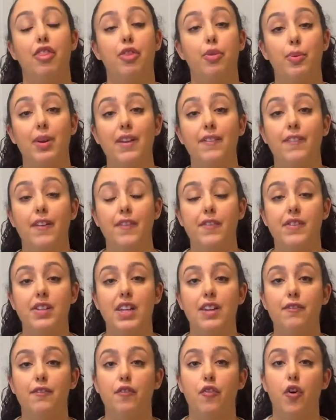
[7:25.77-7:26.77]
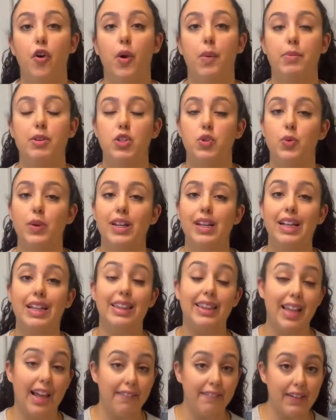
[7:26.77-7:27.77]
350 for between
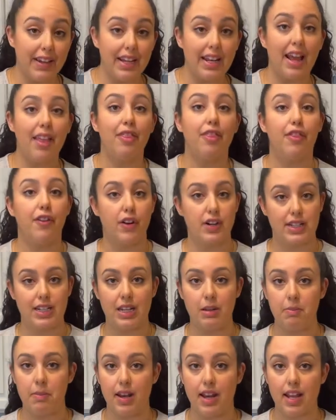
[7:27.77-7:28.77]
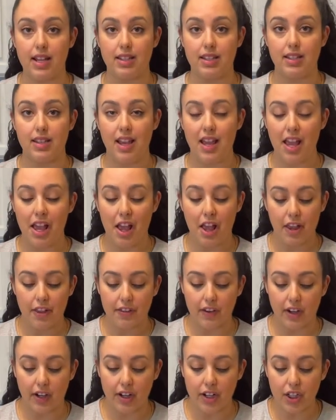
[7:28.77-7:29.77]
11 and 13 minutes.
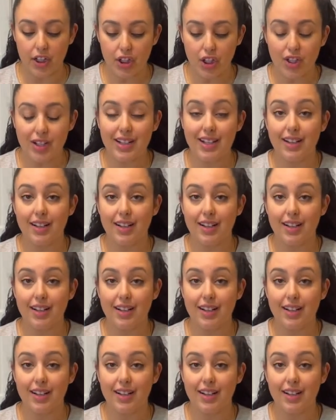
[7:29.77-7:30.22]
They're gonna look